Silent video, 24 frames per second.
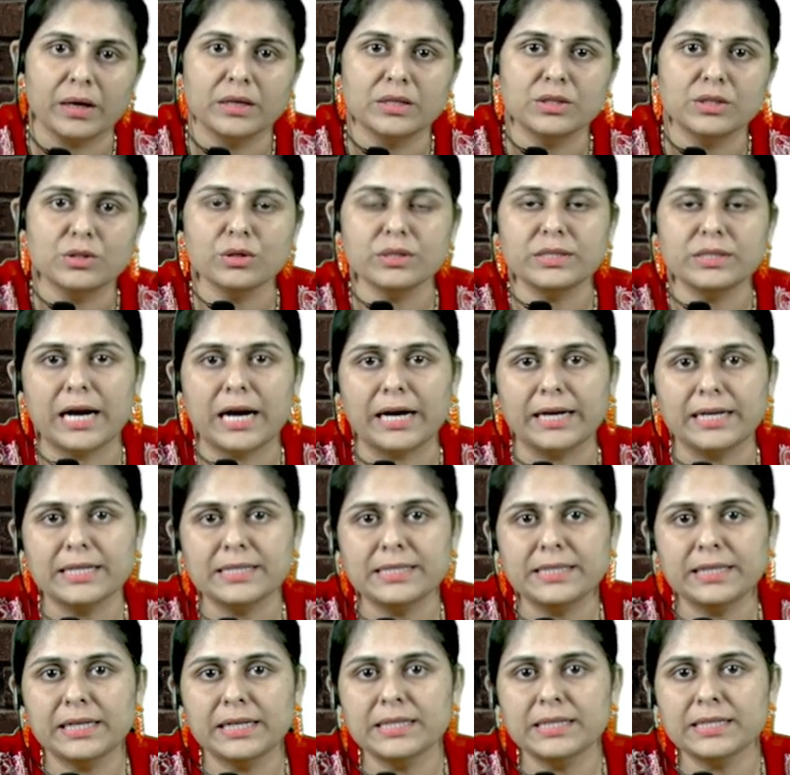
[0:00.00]
So
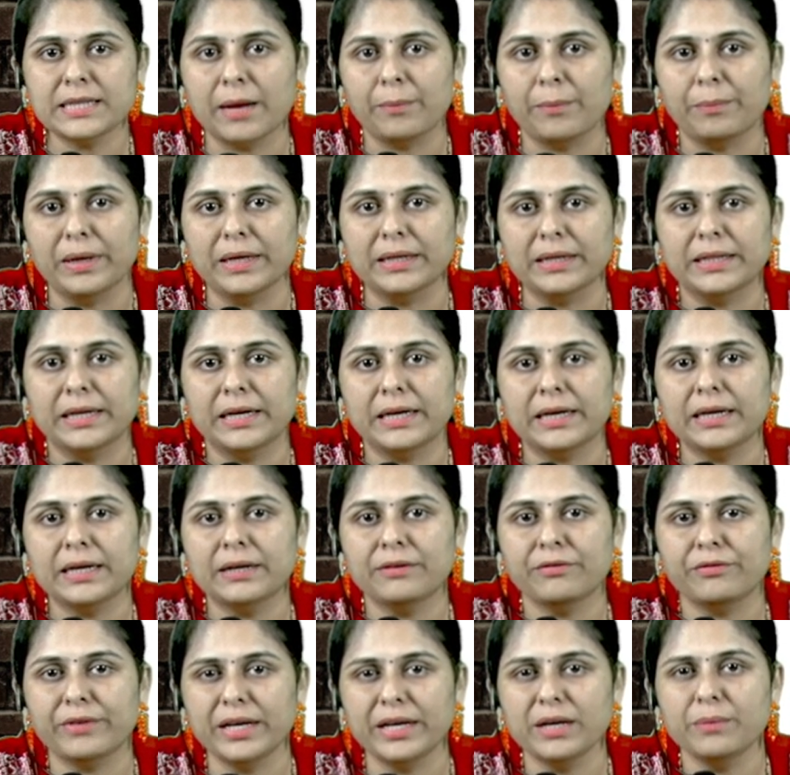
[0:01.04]
statistical sampling, there
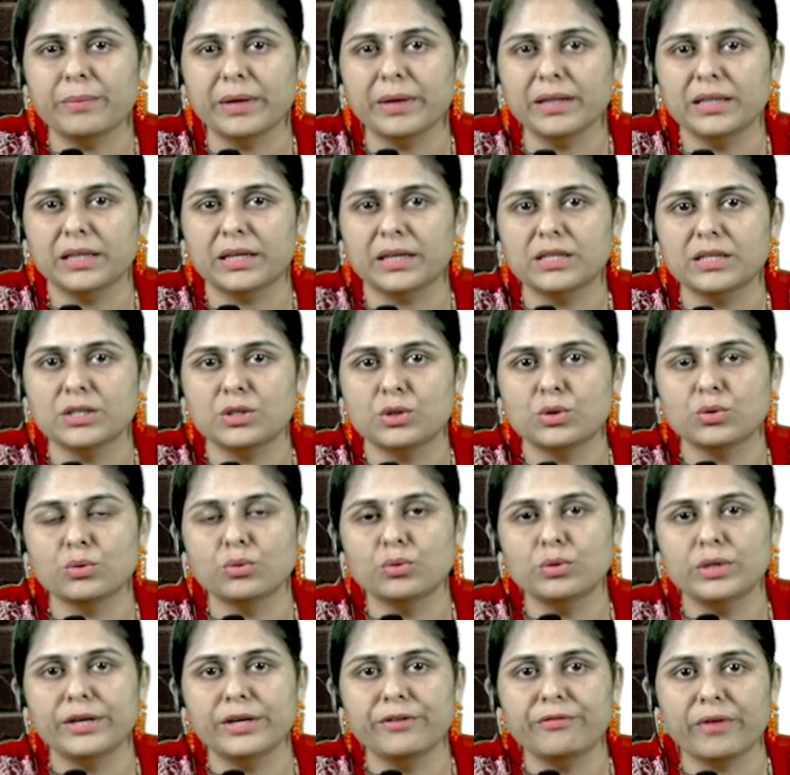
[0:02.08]
are vague methods
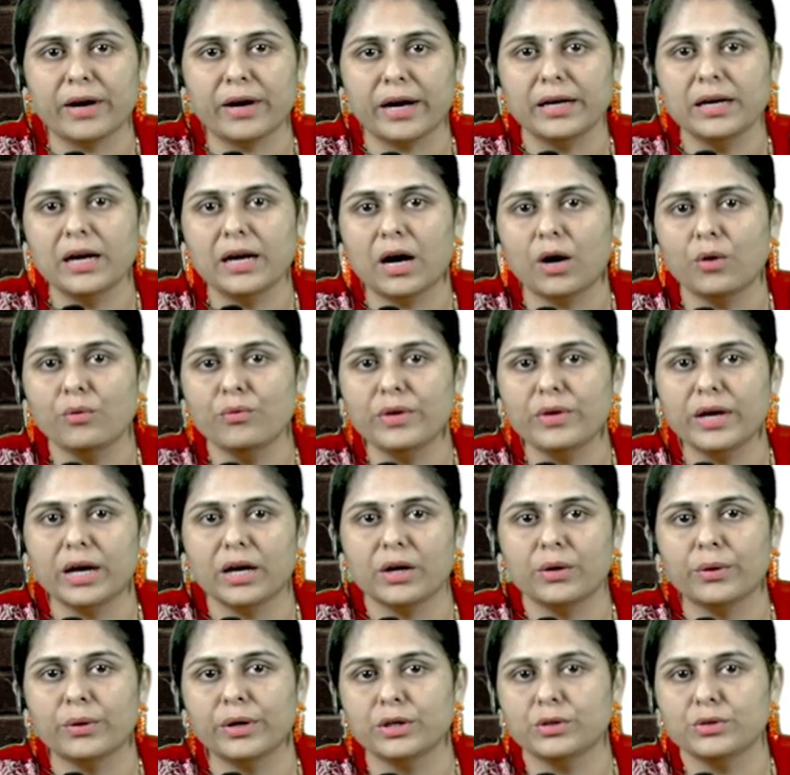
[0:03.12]
to define how we
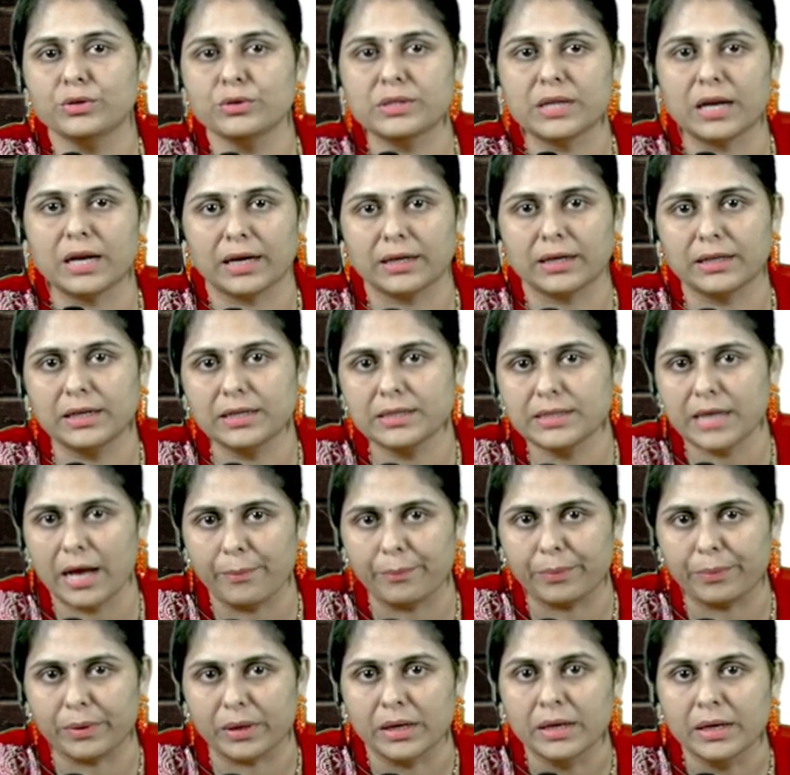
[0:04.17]
are going to select the
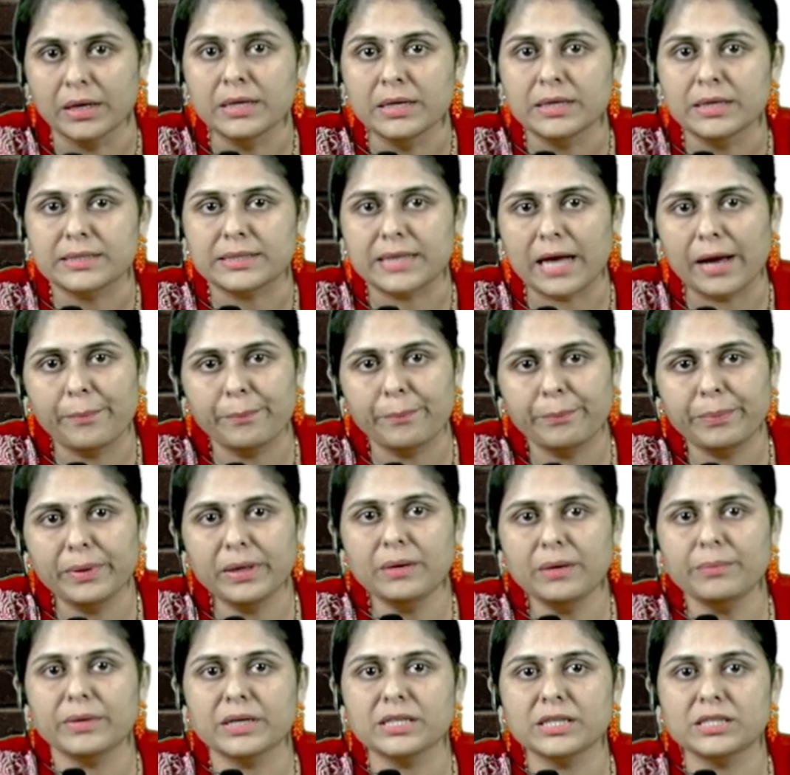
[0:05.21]
sample.
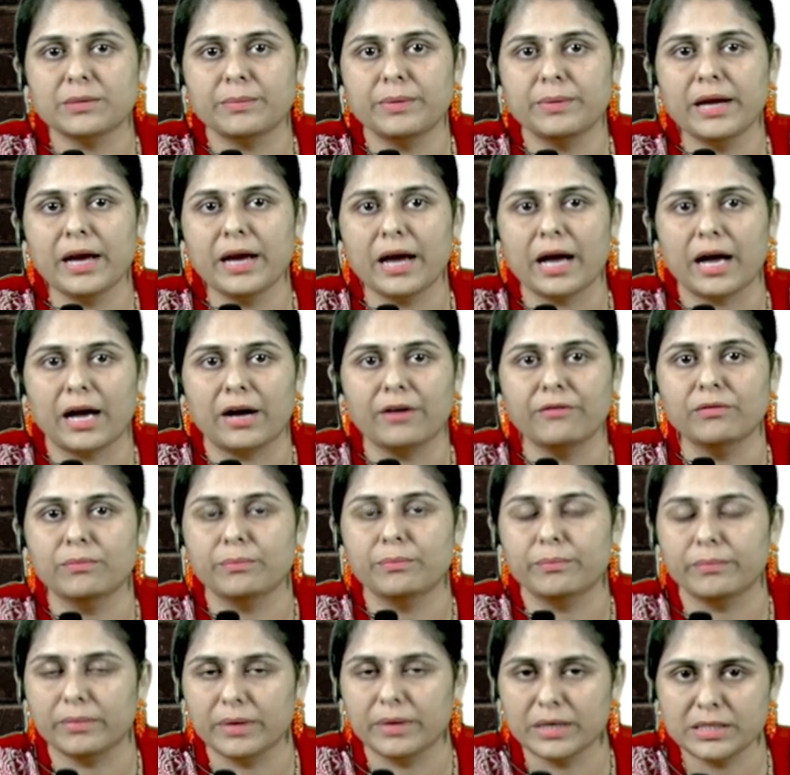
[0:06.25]
Sample
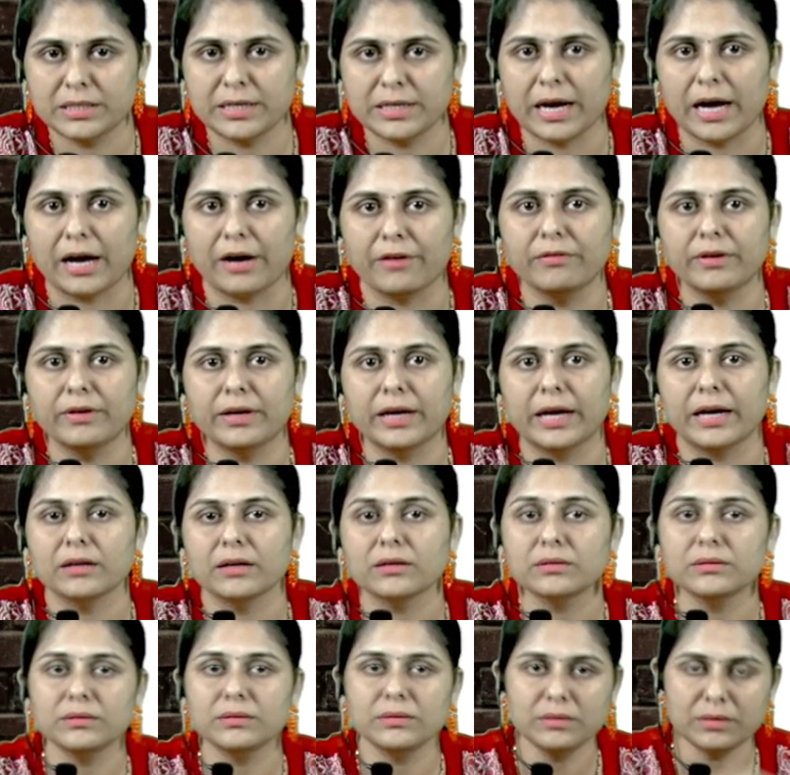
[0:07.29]
must have
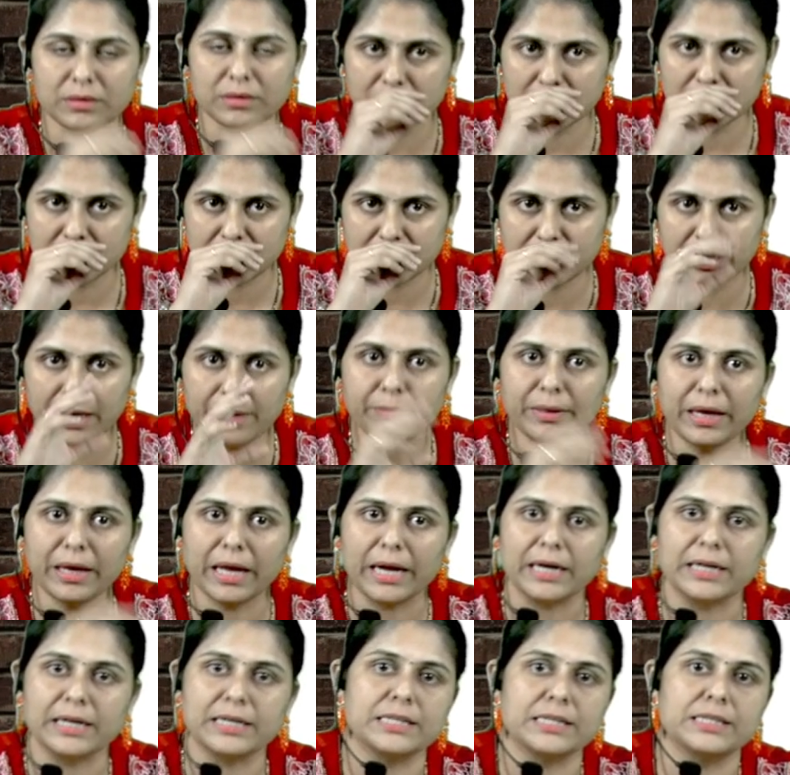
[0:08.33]
same
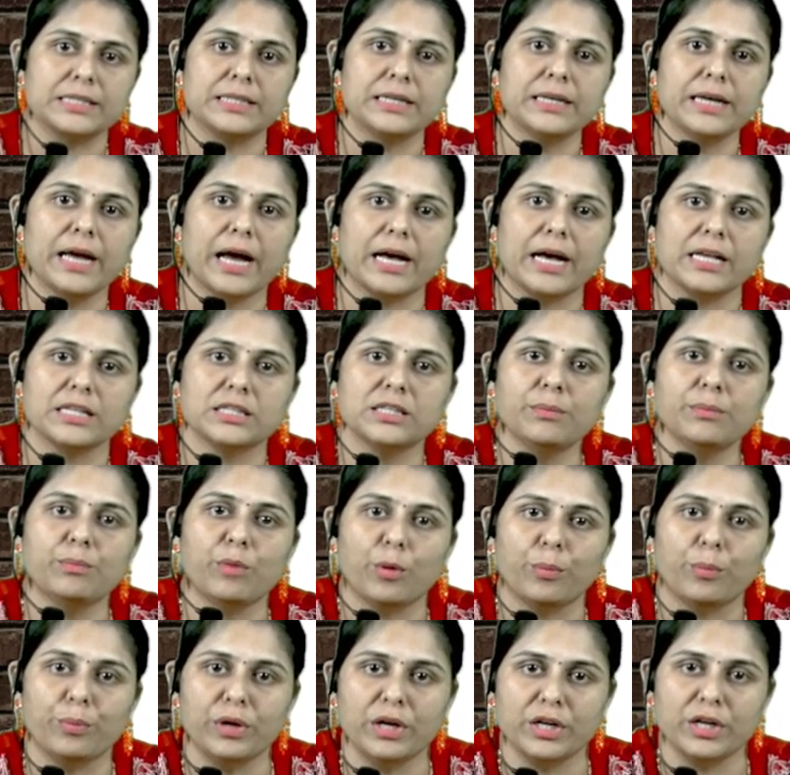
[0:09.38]
characteristic as the
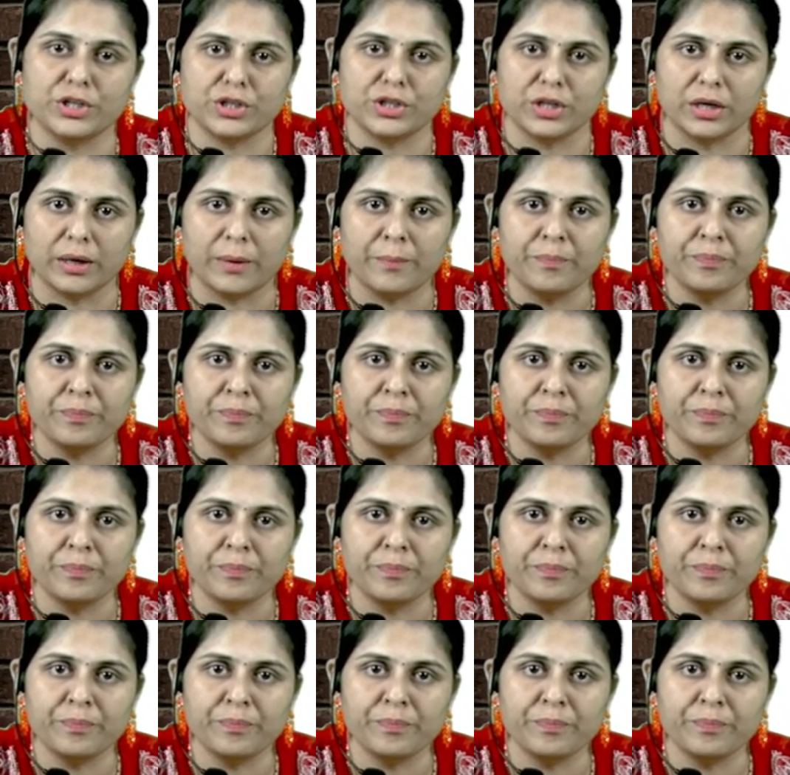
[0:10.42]
population